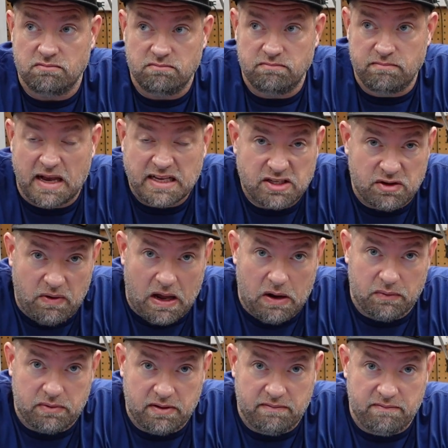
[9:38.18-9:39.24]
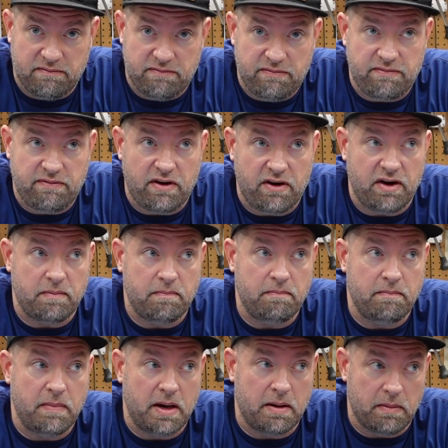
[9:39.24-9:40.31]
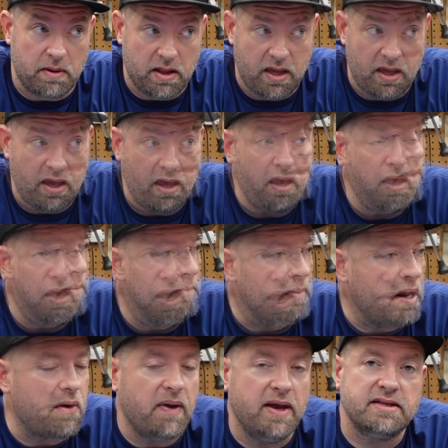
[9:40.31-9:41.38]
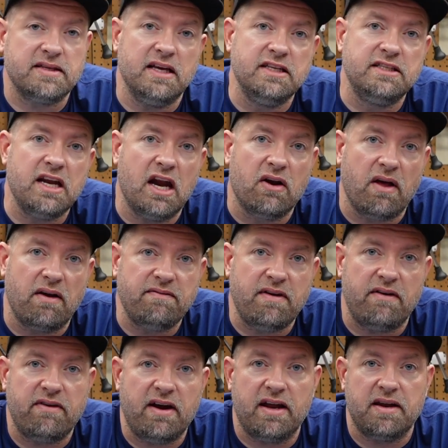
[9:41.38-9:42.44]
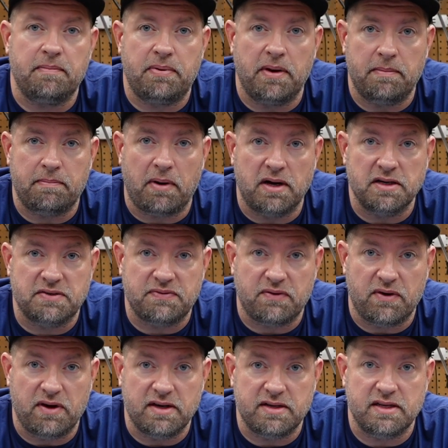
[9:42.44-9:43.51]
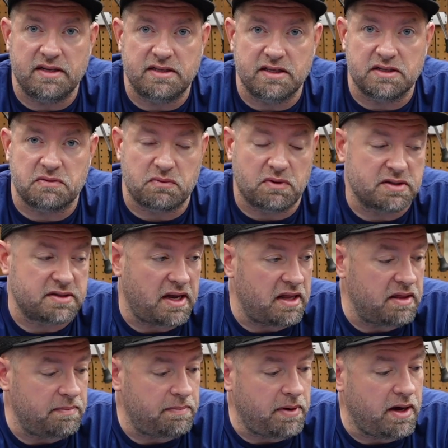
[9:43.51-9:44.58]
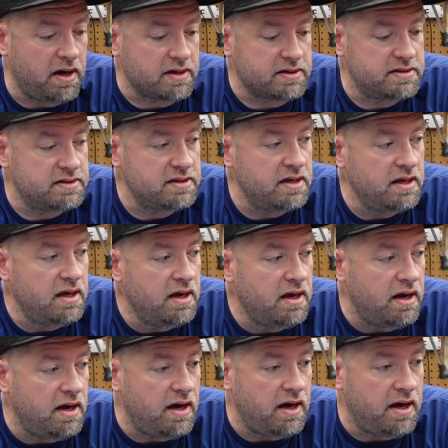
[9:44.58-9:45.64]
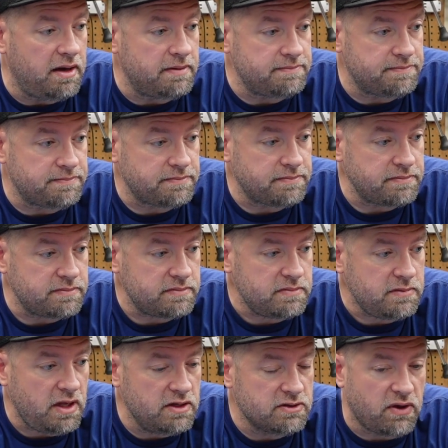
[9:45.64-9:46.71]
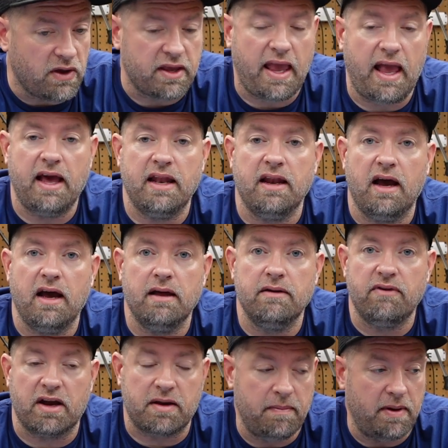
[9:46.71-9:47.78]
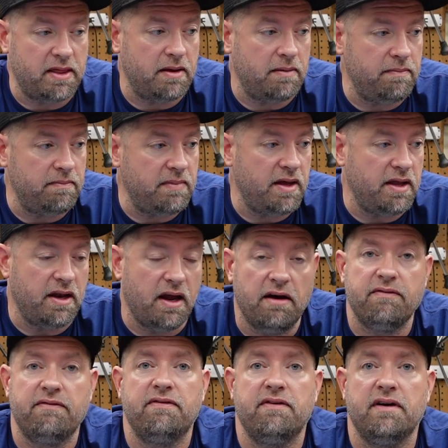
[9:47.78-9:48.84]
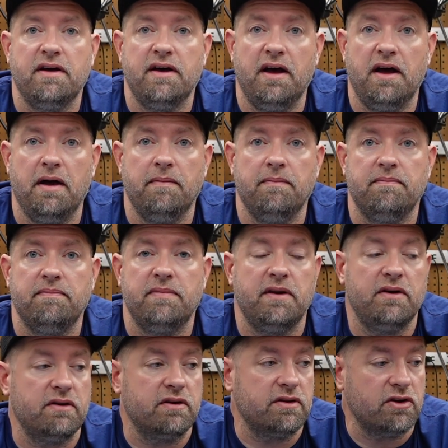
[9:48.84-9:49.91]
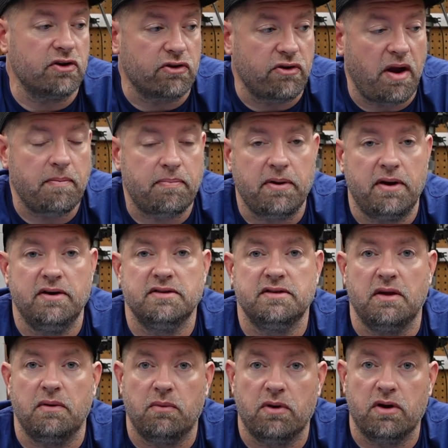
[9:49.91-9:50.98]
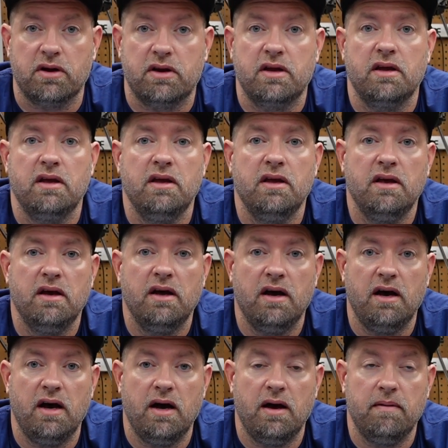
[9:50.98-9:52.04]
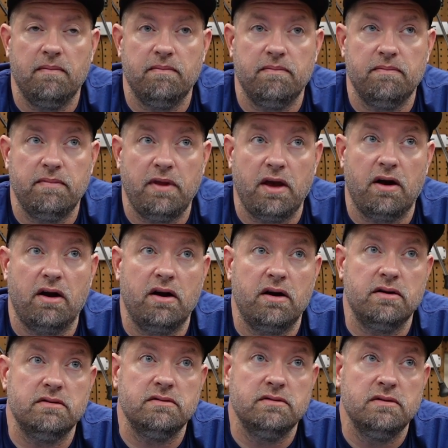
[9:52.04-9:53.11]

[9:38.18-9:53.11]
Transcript: mess around with it very minimally. But anyways, in general, I've never had to print parts for it. It just works out of the box. So I can't recommend them enough. They're great printers. They work. They are